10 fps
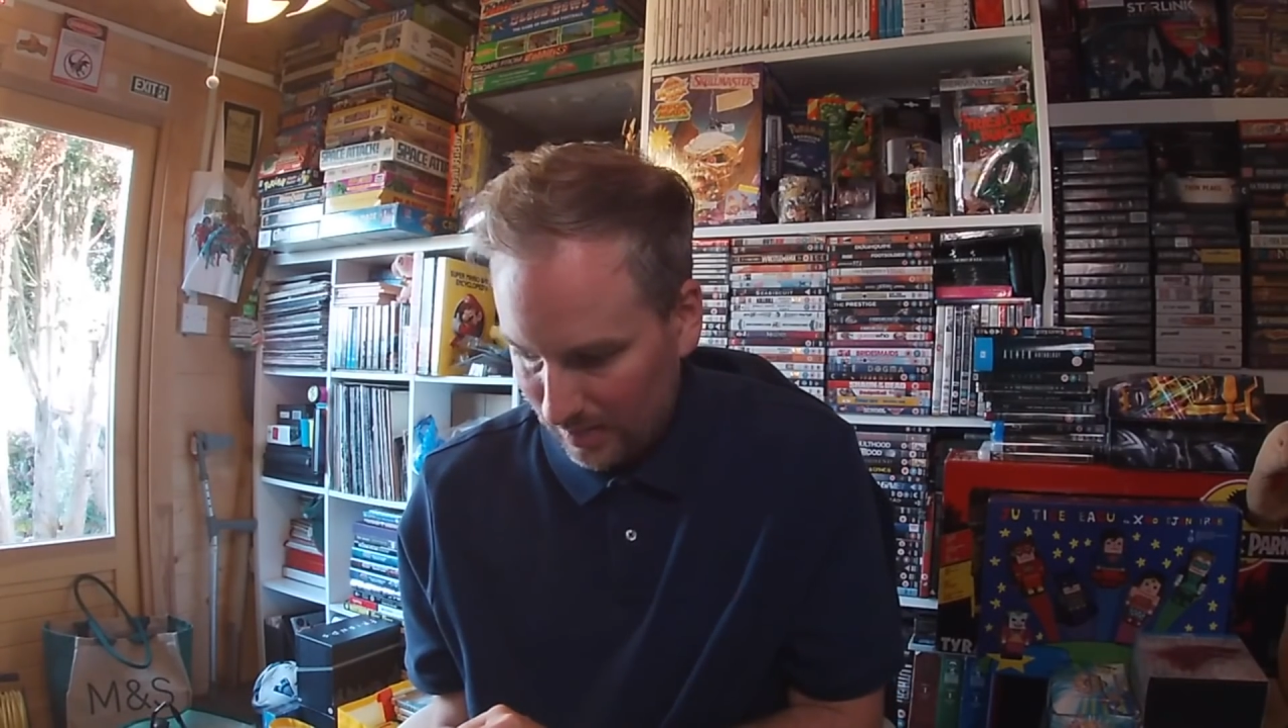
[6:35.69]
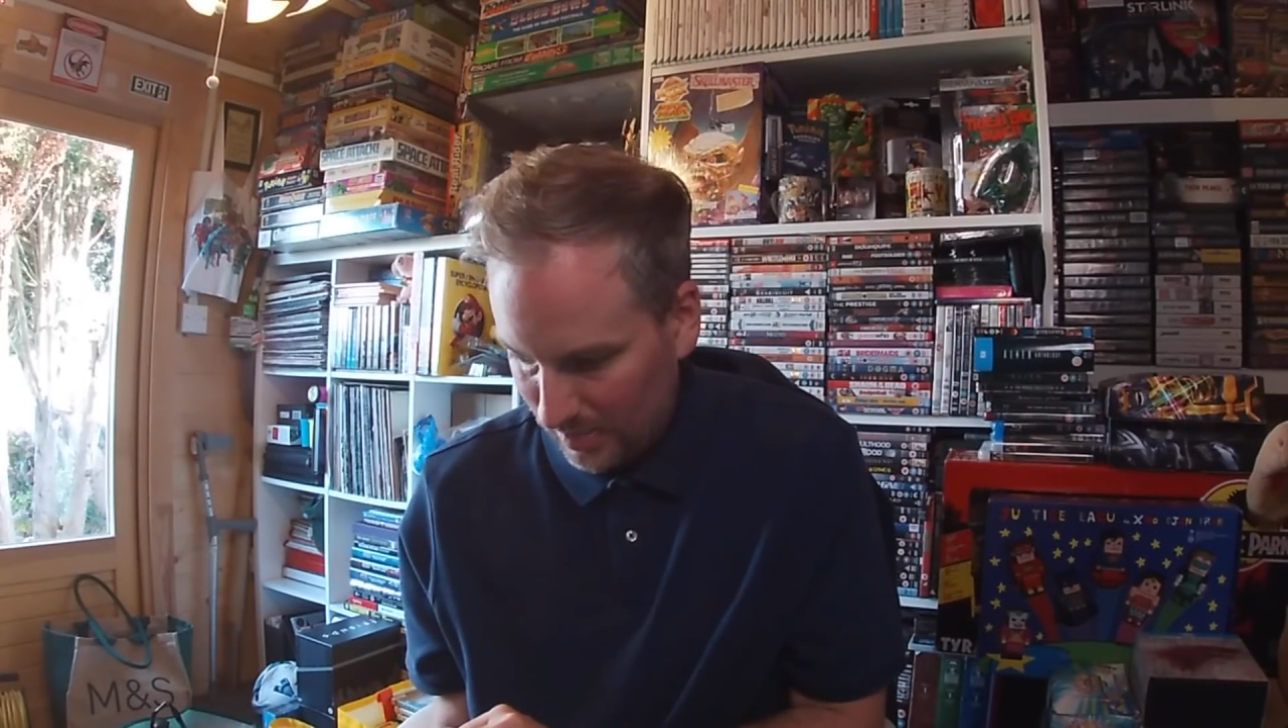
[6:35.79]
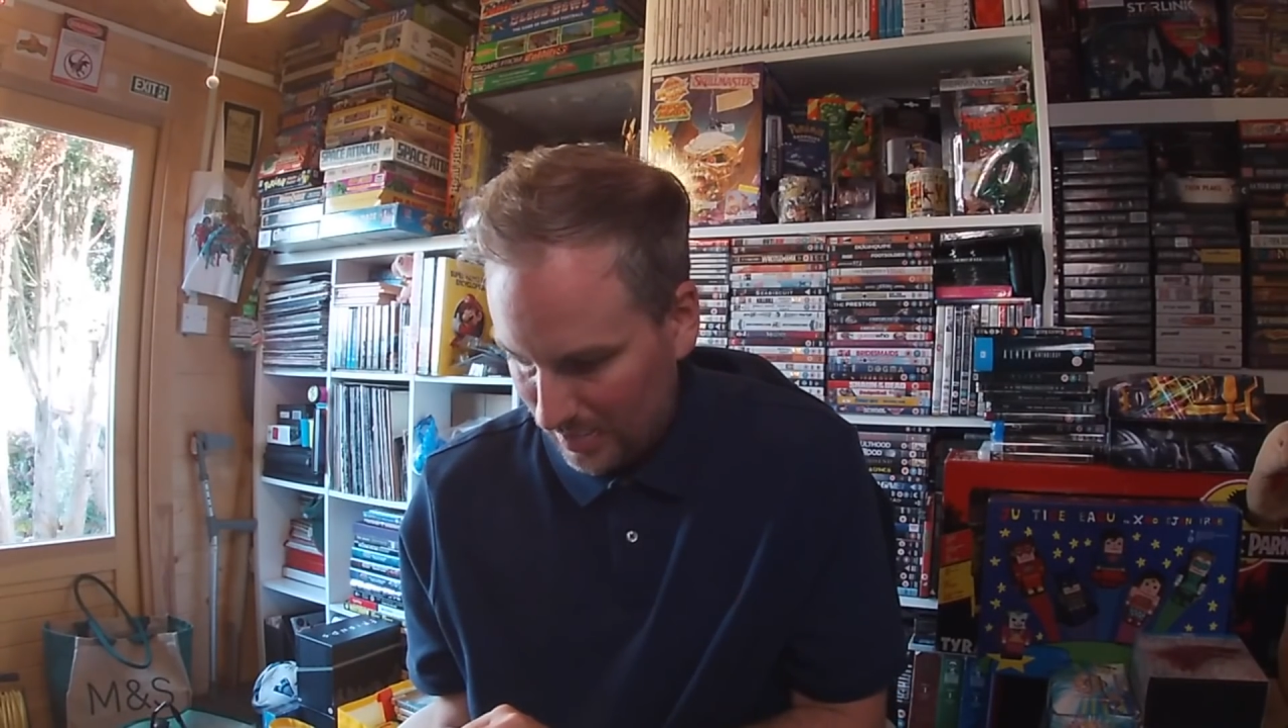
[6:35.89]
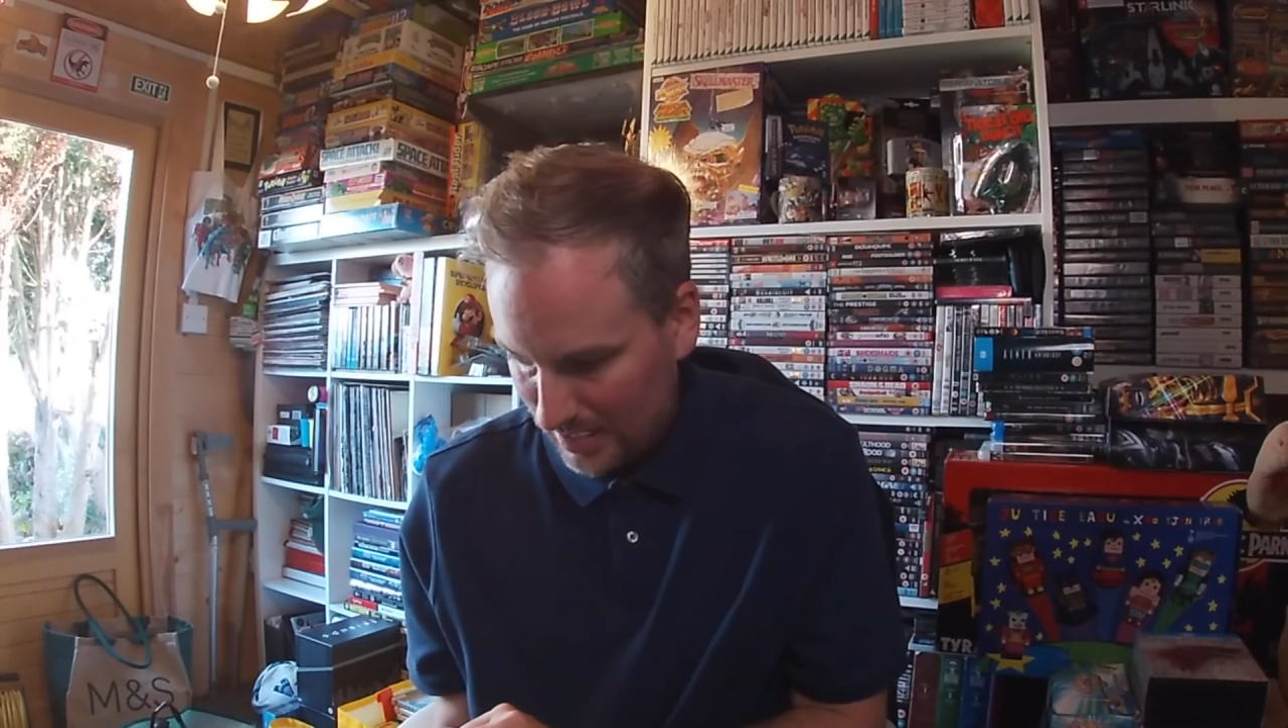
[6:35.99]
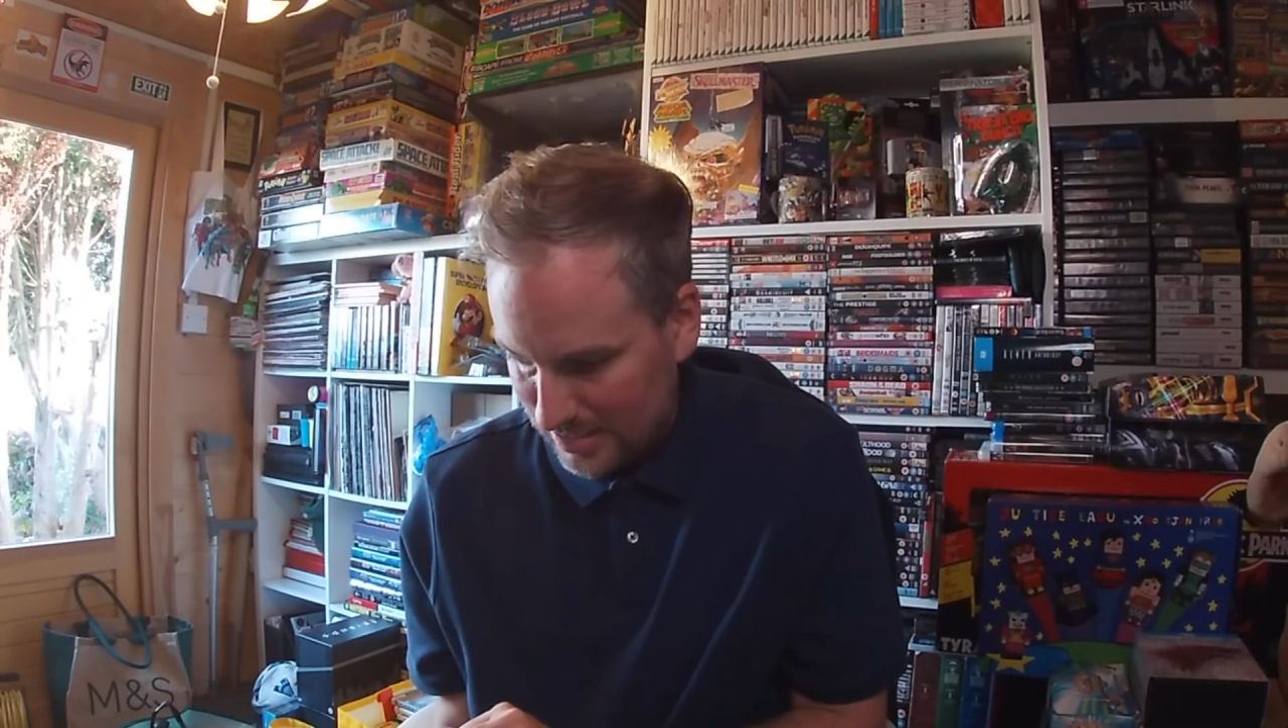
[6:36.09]

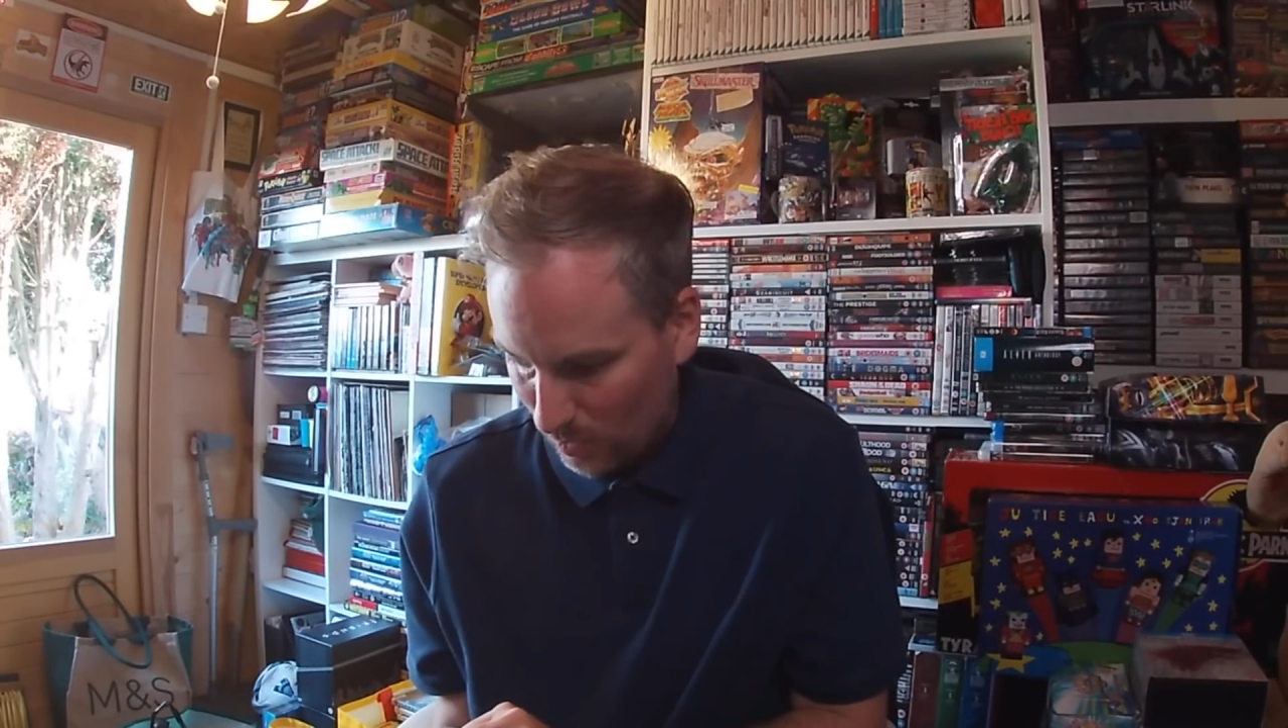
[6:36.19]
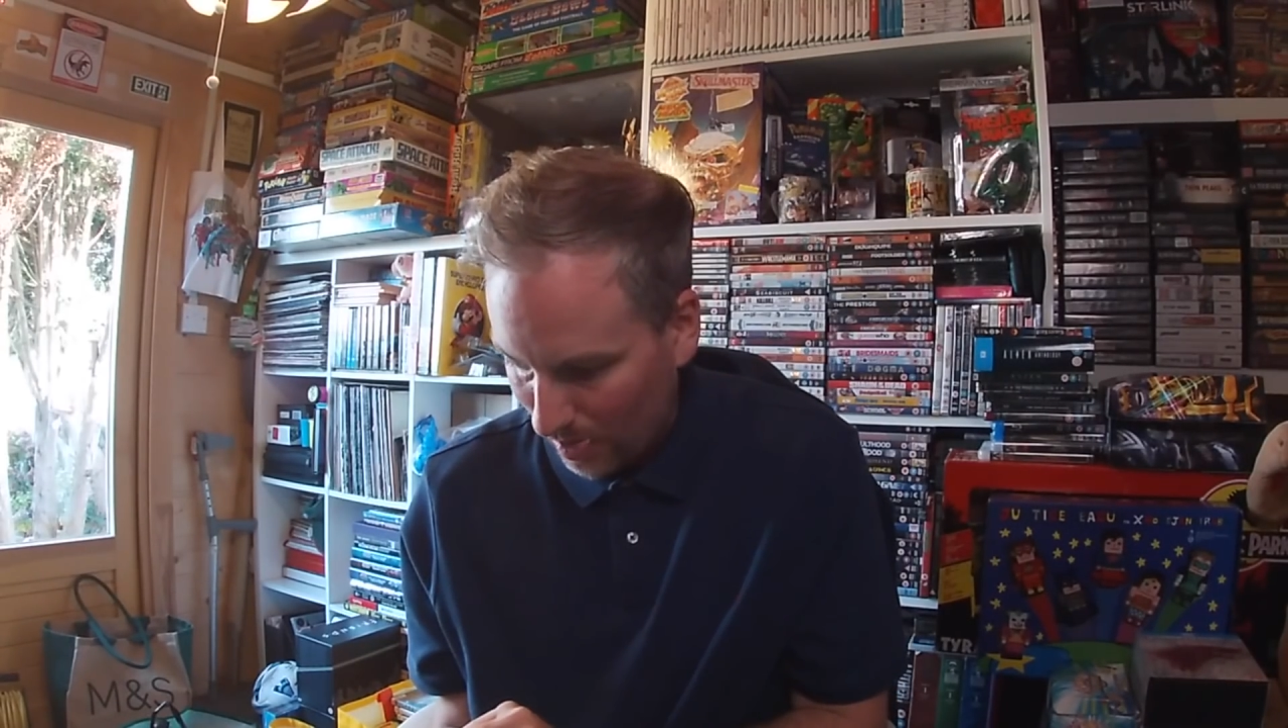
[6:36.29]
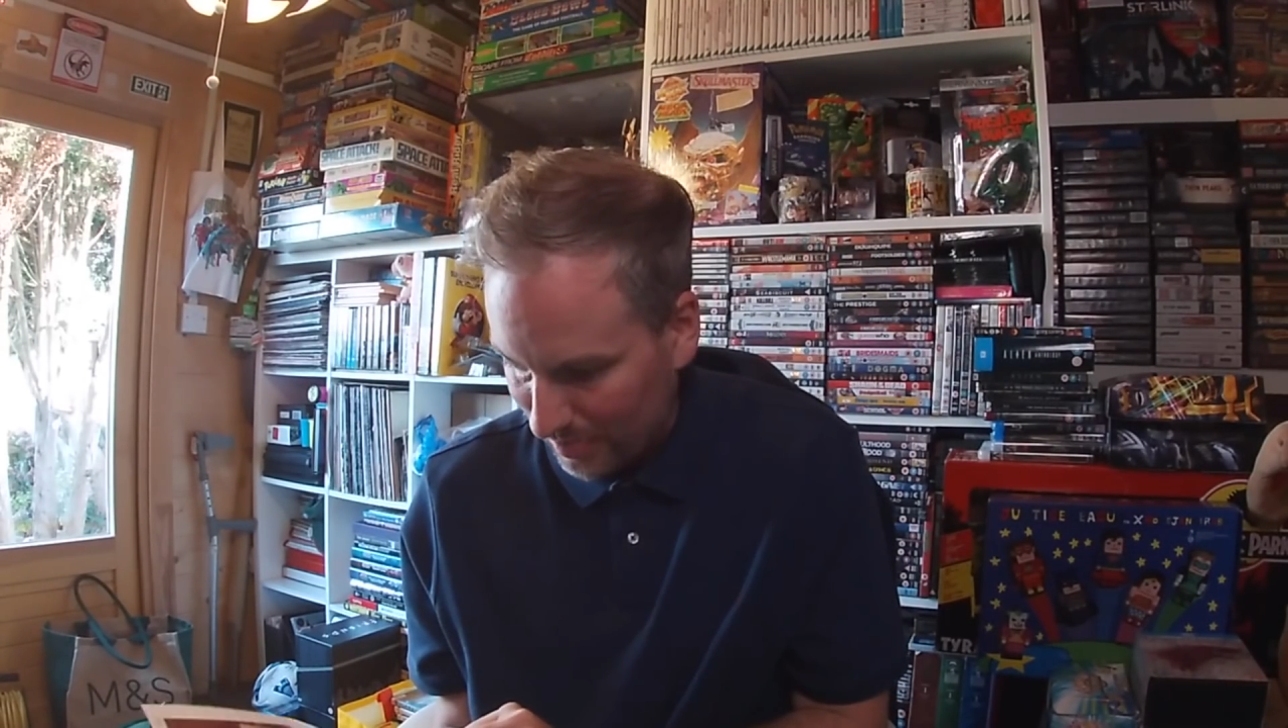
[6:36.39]
Let's see what